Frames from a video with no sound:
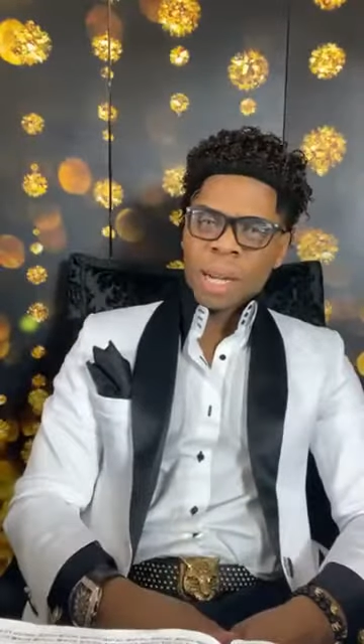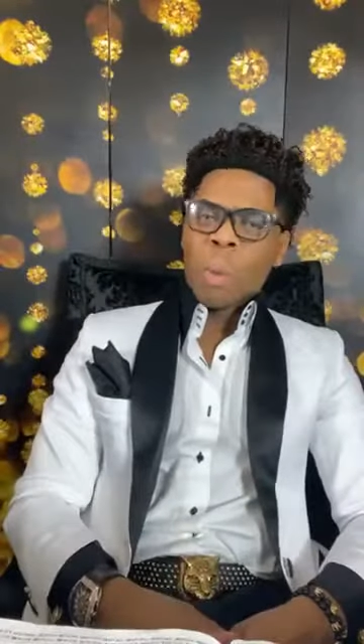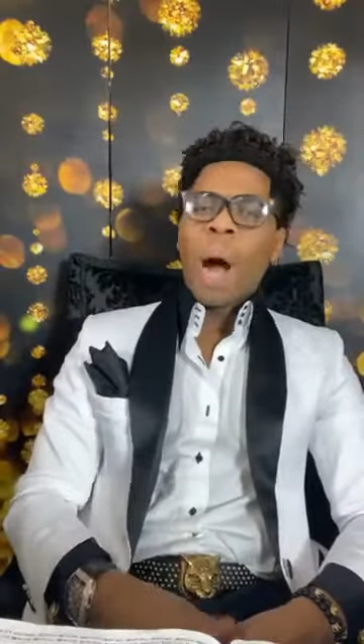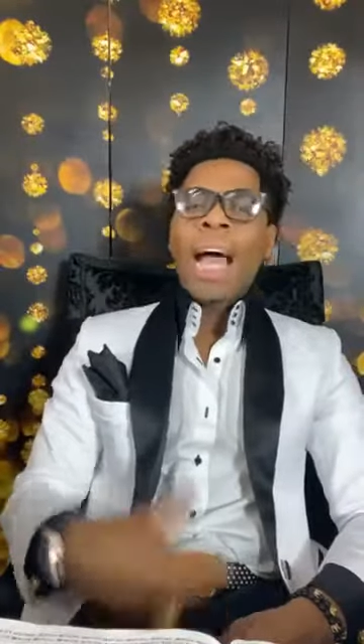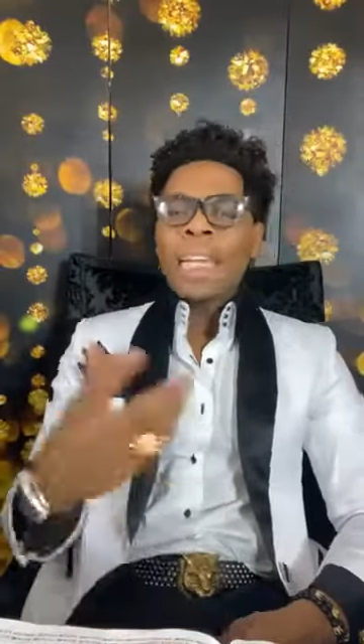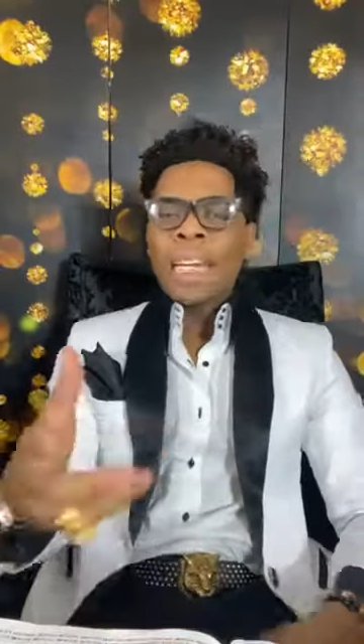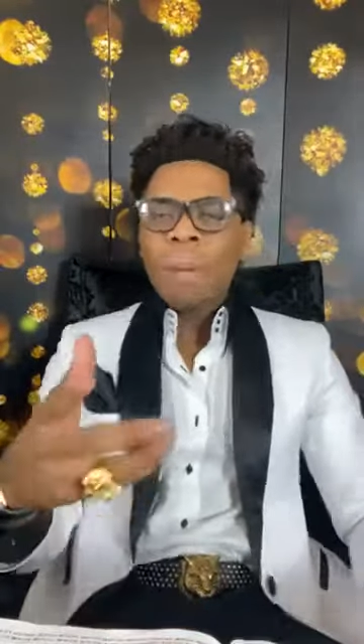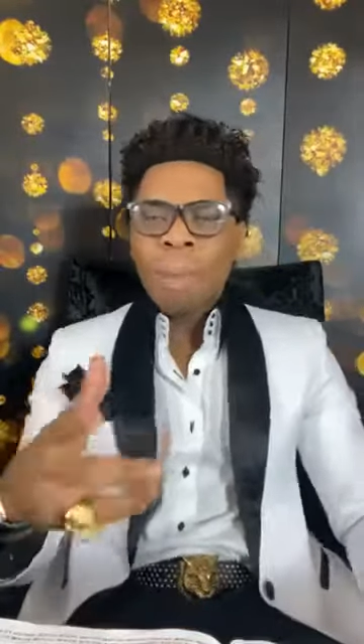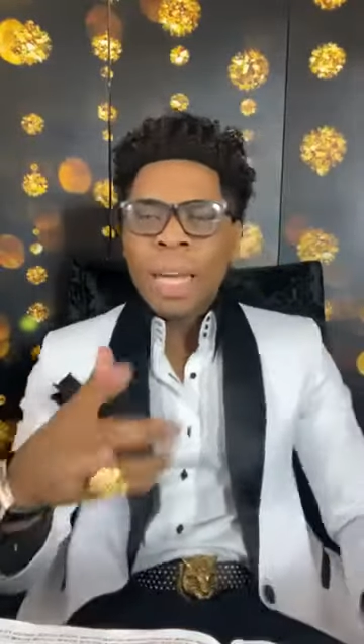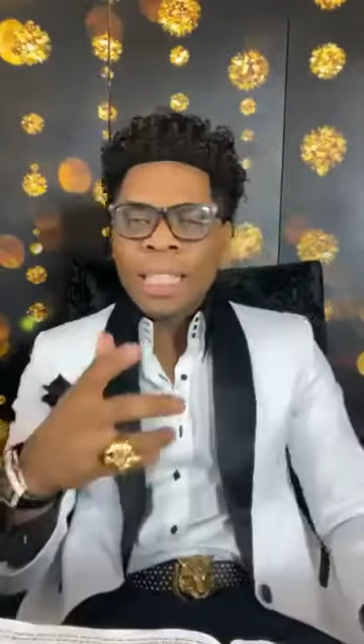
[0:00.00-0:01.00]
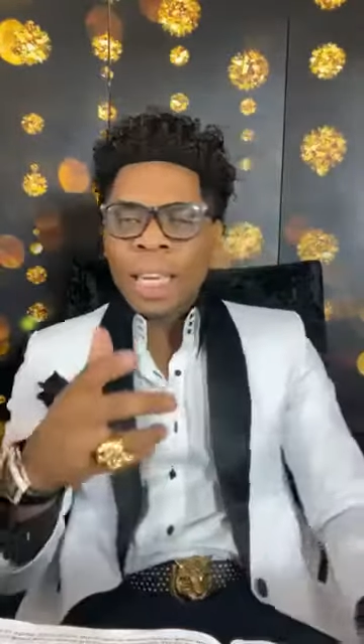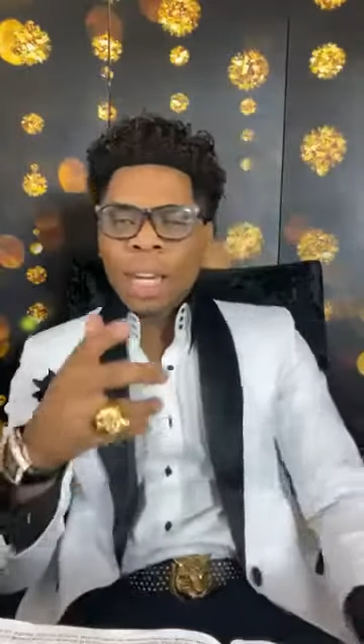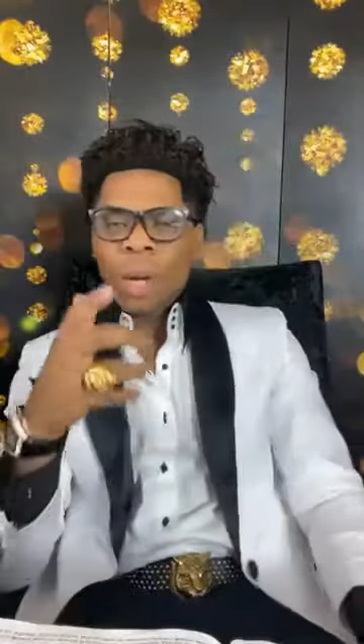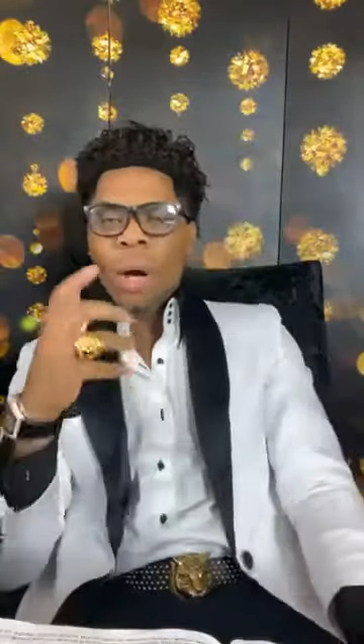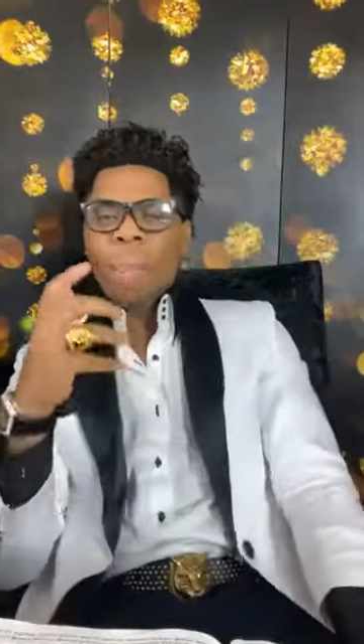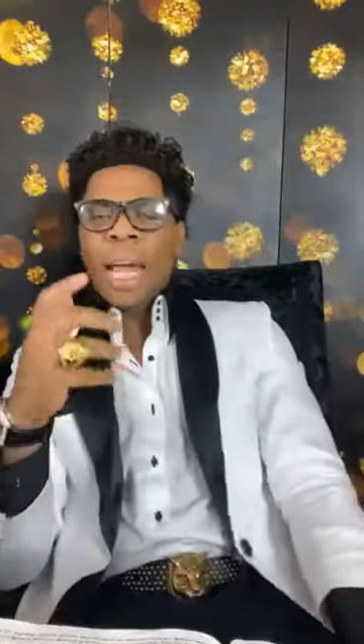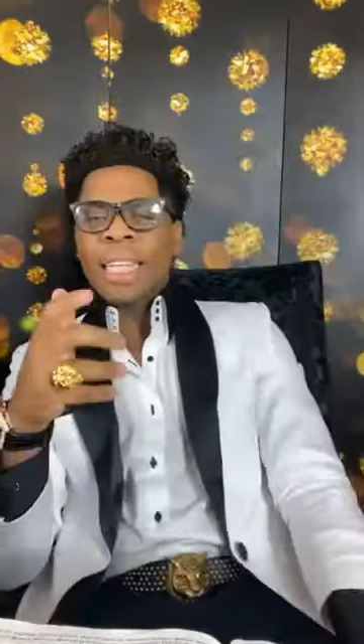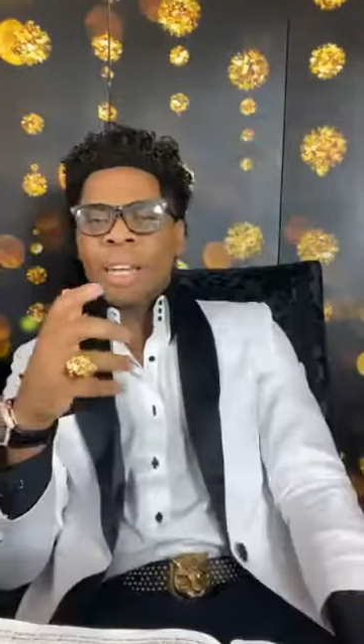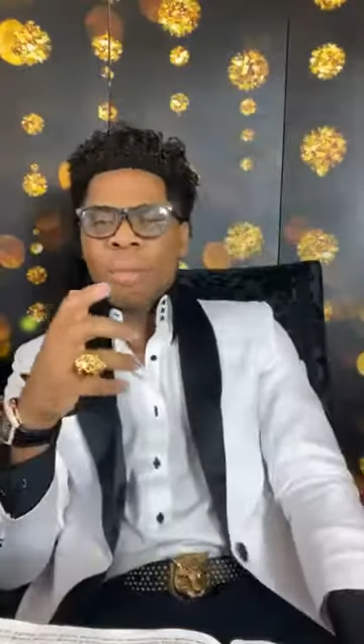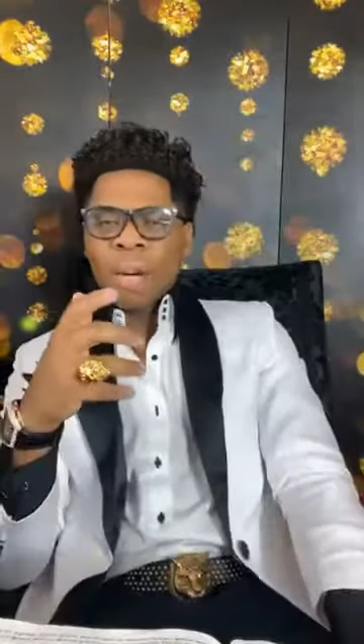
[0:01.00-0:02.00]
Why didn't the blessing of the Lord
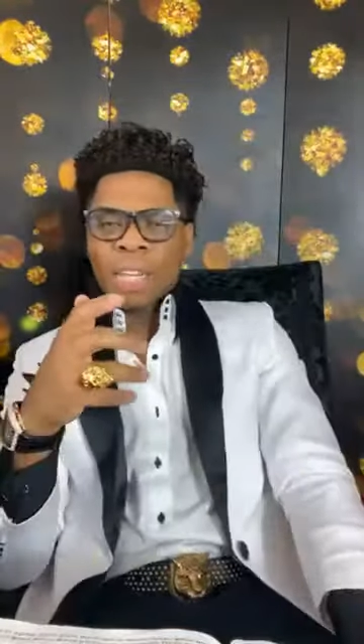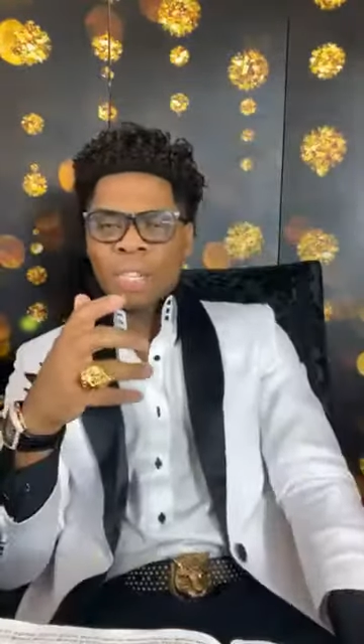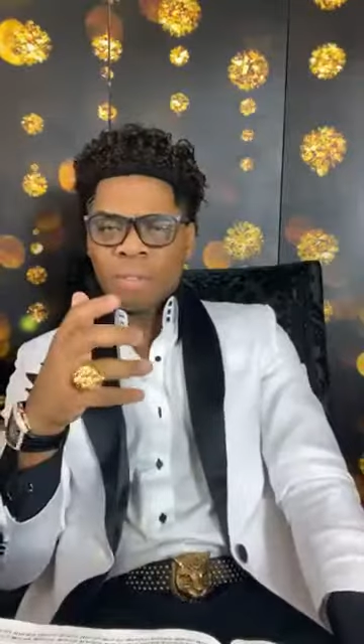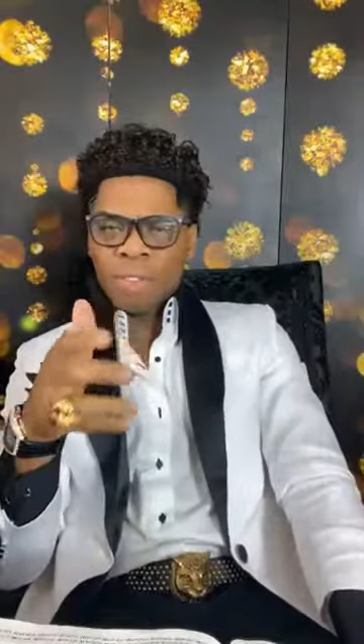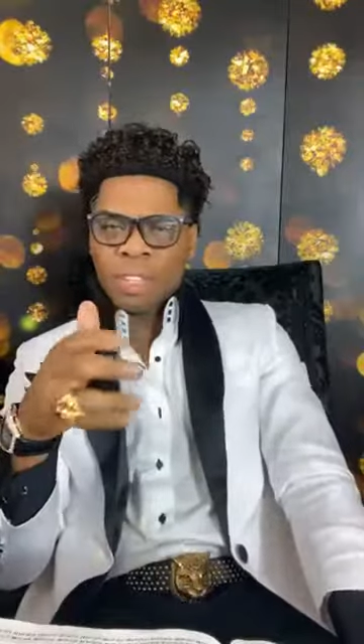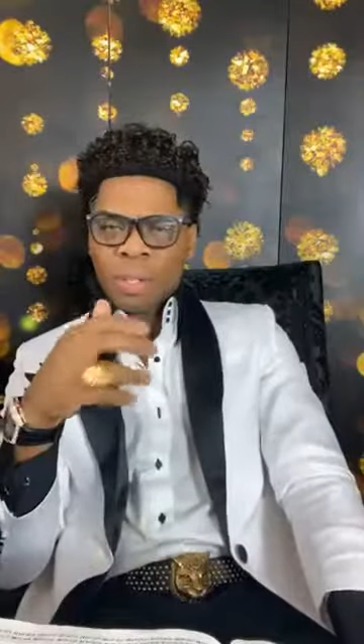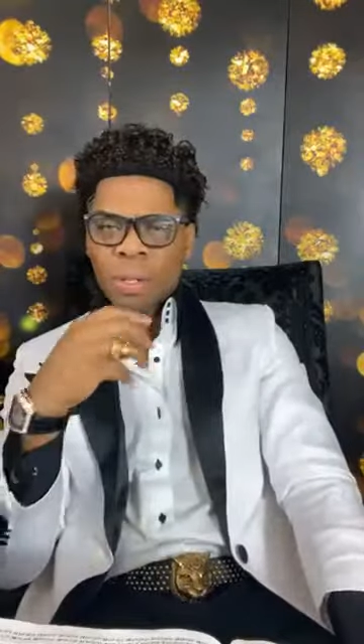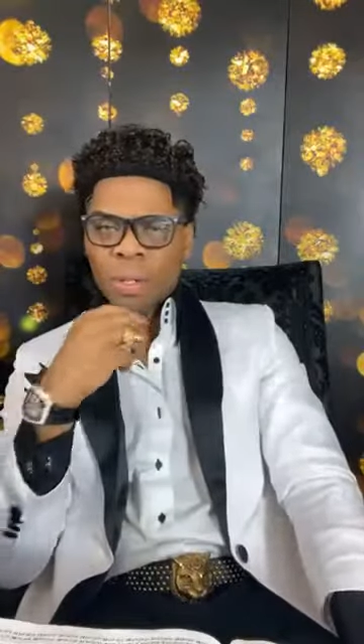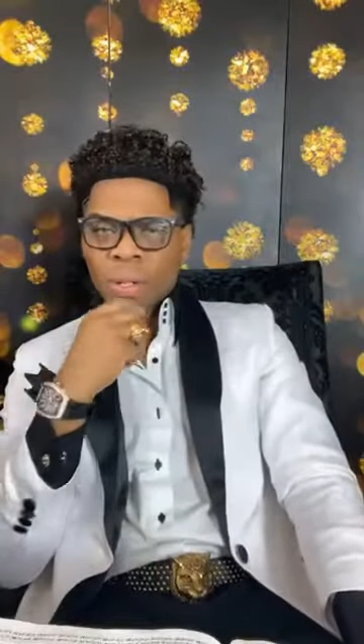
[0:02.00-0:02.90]
make them rich in physical?